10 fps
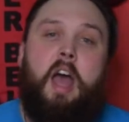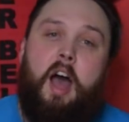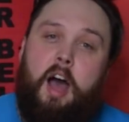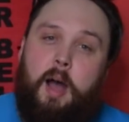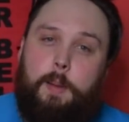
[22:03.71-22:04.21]

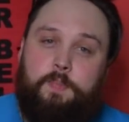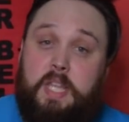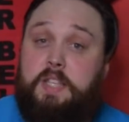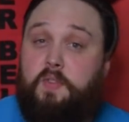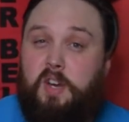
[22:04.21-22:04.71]

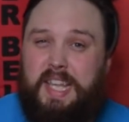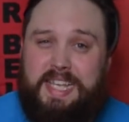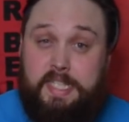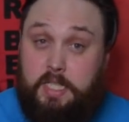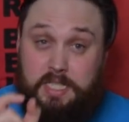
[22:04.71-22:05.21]
It's very
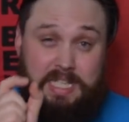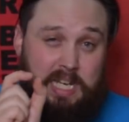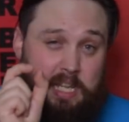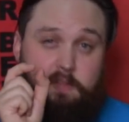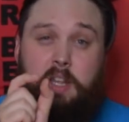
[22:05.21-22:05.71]
easy just to
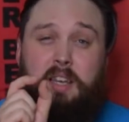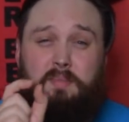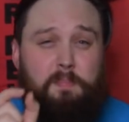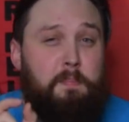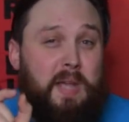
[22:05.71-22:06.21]
leave a
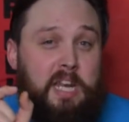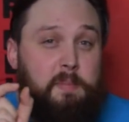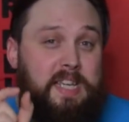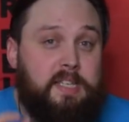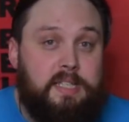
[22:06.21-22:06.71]

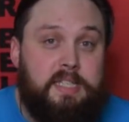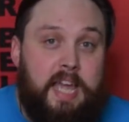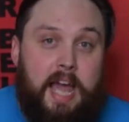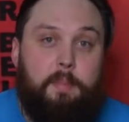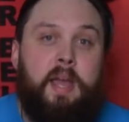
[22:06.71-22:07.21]
millimeter's
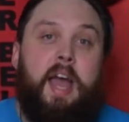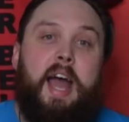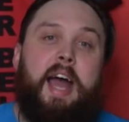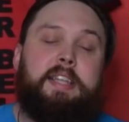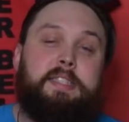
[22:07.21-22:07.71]
gap,
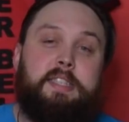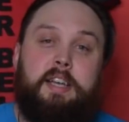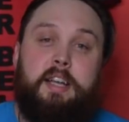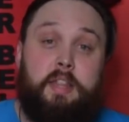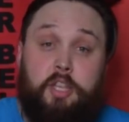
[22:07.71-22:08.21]
and
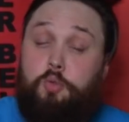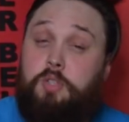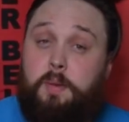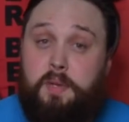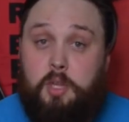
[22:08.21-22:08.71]
then you
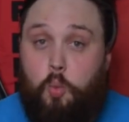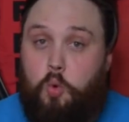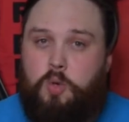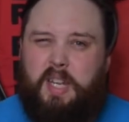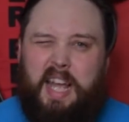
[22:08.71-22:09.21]
jump in the
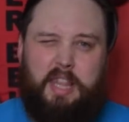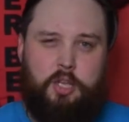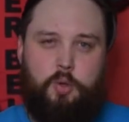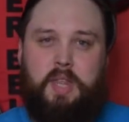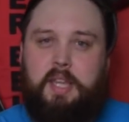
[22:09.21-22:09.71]
water and
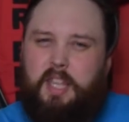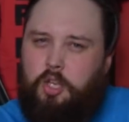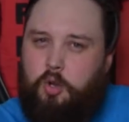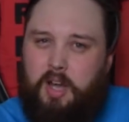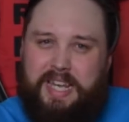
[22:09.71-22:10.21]
you think that
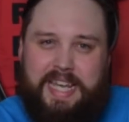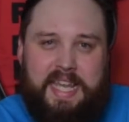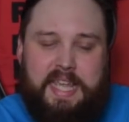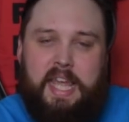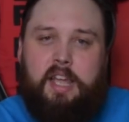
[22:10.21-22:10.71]
you've got a
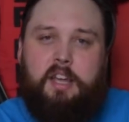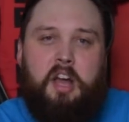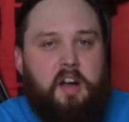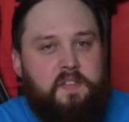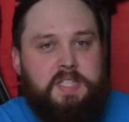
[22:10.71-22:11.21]
leaking
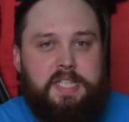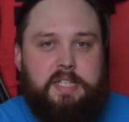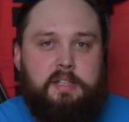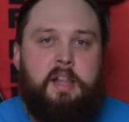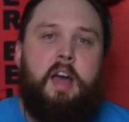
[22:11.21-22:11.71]
cuff
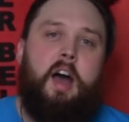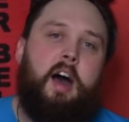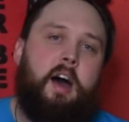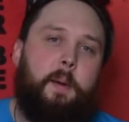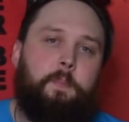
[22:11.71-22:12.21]
seal.
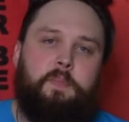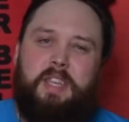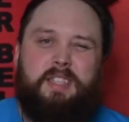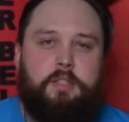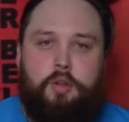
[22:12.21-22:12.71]

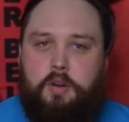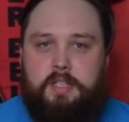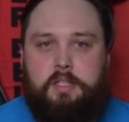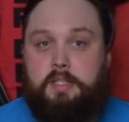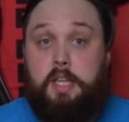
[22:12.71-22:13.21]
It's not,
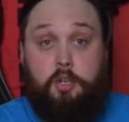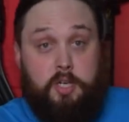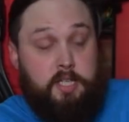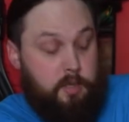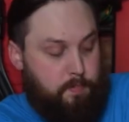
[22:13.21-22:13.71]
it's just that you
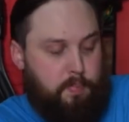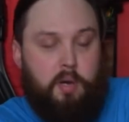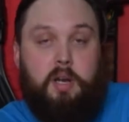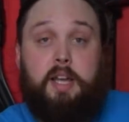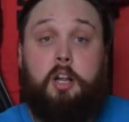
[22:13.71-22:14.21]
need to
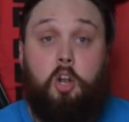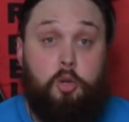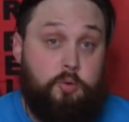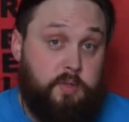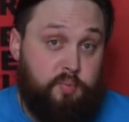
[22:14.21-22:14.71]
pull it
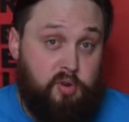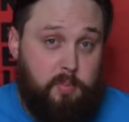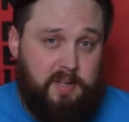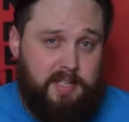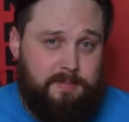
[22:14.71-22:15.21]
closed
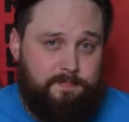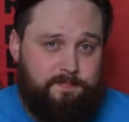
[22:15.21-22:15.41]
properly.